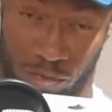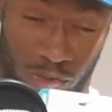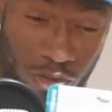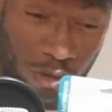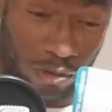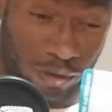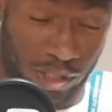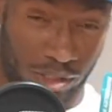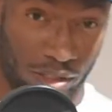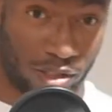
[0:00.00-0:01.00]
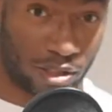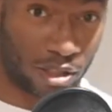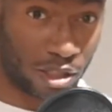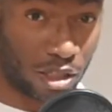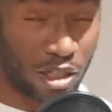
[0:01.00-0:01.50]
So this
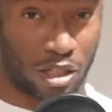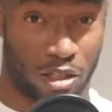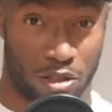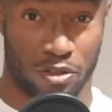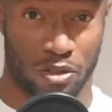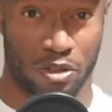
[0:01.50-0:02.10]
is a